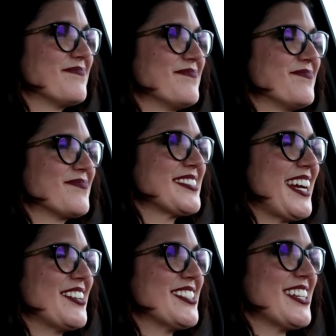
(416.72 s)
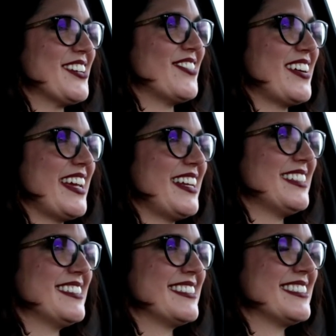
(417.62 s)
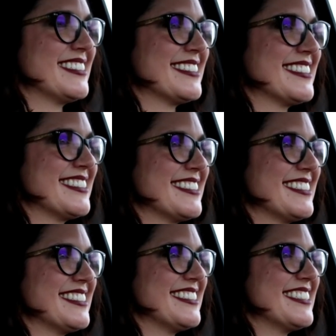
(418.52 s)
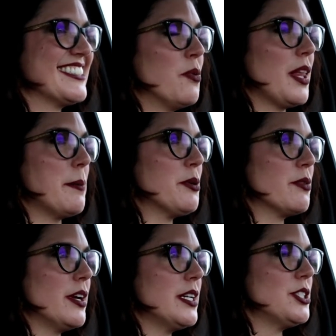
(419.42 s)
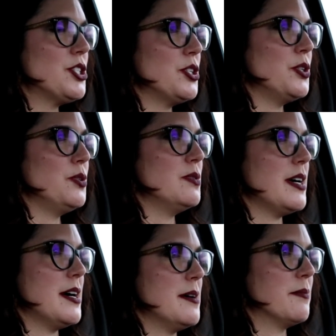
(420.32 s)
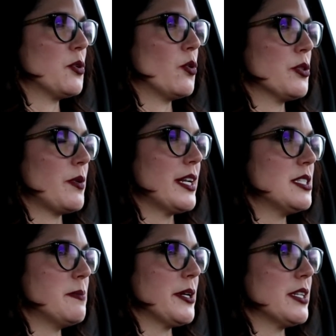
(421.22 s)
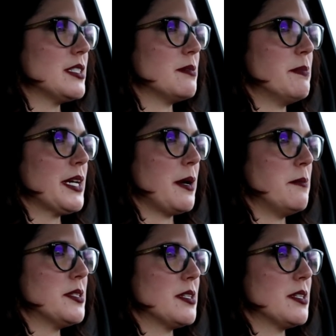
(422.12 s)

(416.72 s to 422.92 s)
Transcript: Hey. How's it going? We're good. Well, I'm going to run to um, Corinth Wine and Spirits and pick up